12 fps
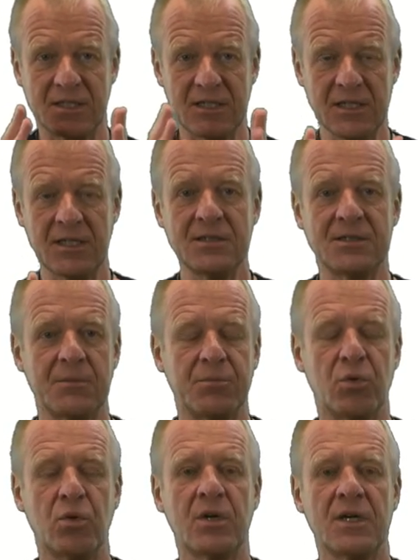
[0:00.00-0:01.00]
at the
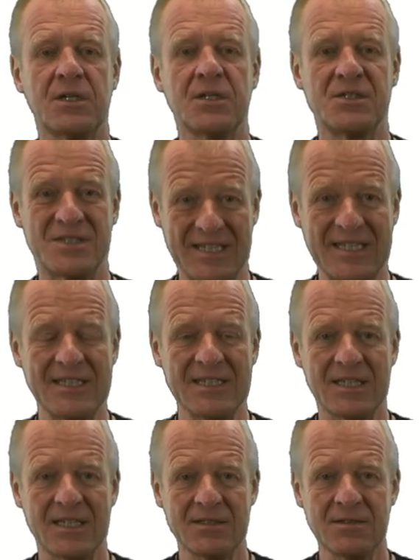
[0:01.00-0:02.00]
surface to estimate
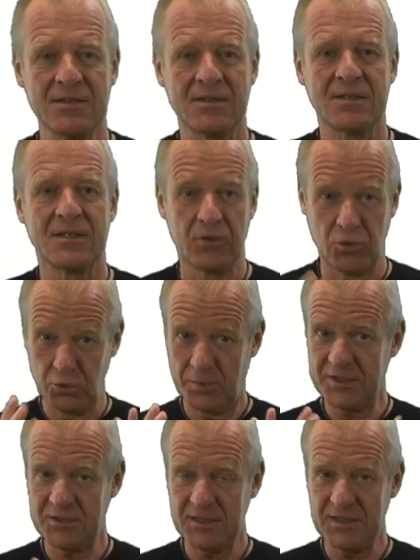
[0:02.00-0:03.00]
the RPM of the
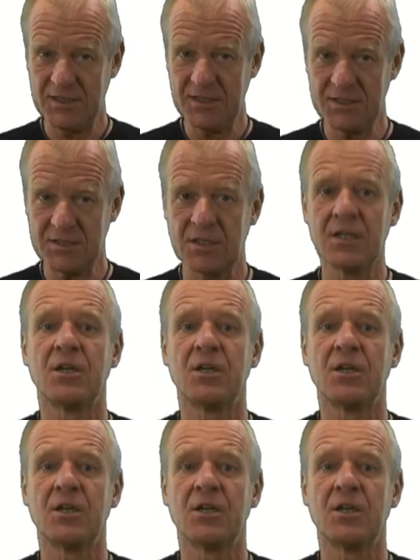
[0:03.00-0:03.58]
downhole motor.